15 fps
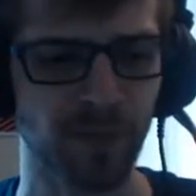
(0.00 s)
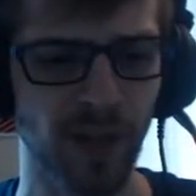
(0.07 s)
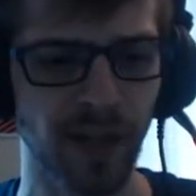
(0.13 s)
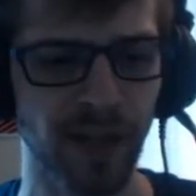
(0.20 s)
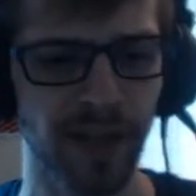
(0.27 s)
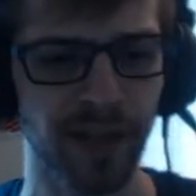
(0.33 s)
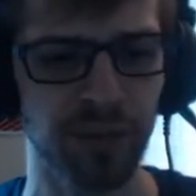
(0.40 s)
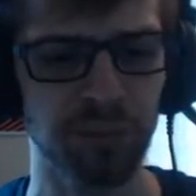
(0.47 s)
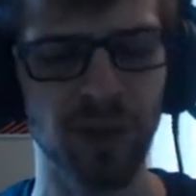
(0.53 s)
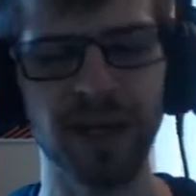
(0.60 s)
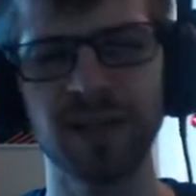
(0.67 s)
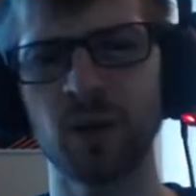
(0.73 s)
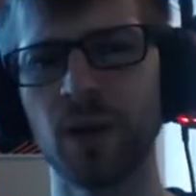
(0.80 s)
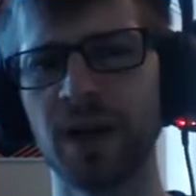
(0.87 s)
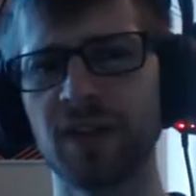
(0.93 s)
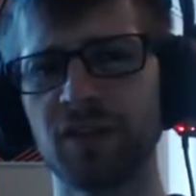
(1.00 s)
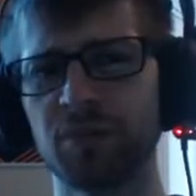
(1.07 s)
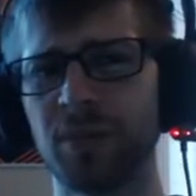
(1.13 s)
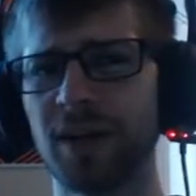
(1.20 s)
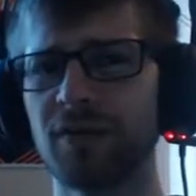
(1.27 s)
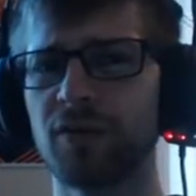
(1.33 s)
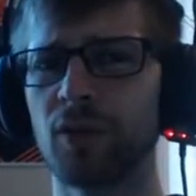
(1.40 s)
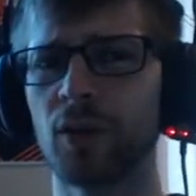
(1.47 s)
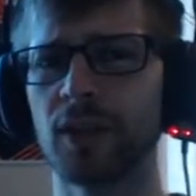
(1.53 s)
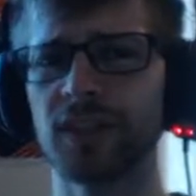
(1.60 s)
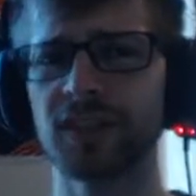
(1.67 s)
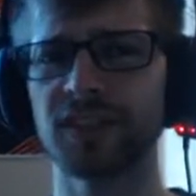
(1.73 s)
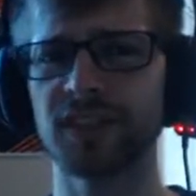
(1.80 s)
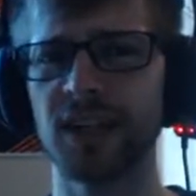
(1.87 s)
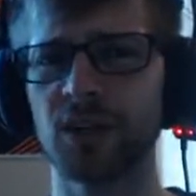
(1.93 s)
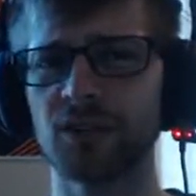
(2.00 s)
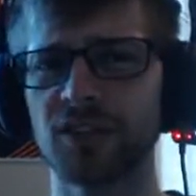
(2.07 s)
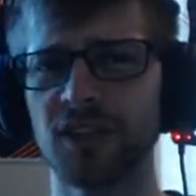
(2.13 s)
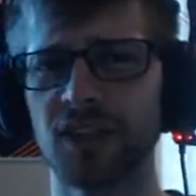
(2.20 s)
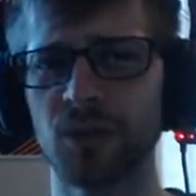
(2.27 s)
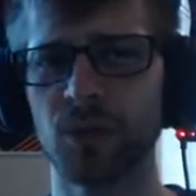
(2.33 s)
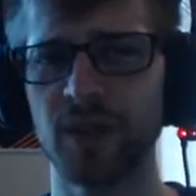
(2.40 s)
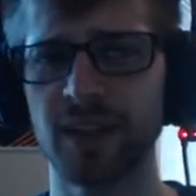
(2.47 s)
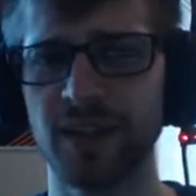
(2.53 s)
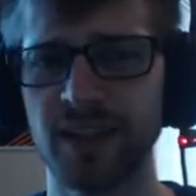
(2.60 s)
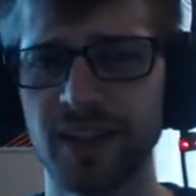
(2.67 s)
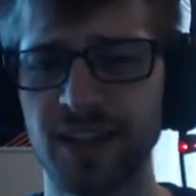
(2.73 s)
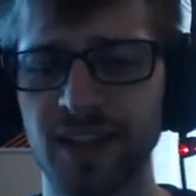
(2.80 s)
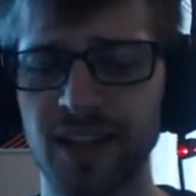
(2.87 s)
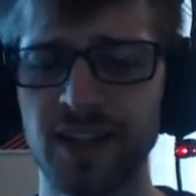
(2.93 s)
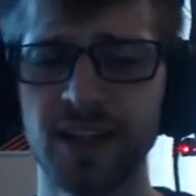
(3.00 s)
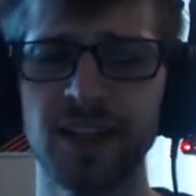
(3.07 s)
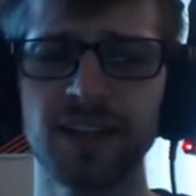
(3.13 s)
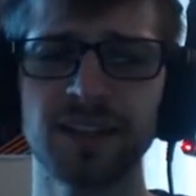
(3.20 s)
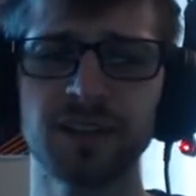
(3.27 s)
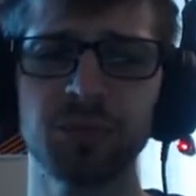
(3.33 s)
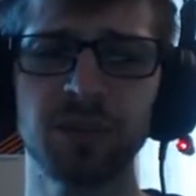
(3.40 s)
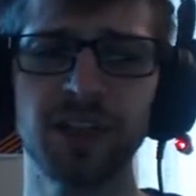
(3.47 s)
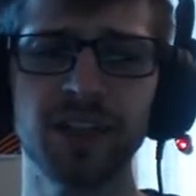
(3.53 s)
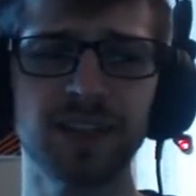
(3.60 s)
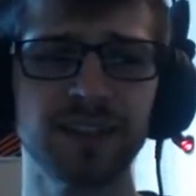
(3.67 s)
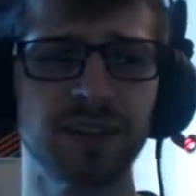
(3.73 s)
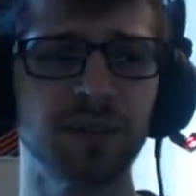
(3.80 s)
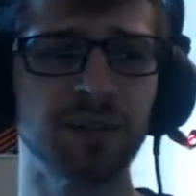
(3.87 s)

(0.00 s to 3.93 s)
And by the way, if my voice sounds a little weird, it's because I'm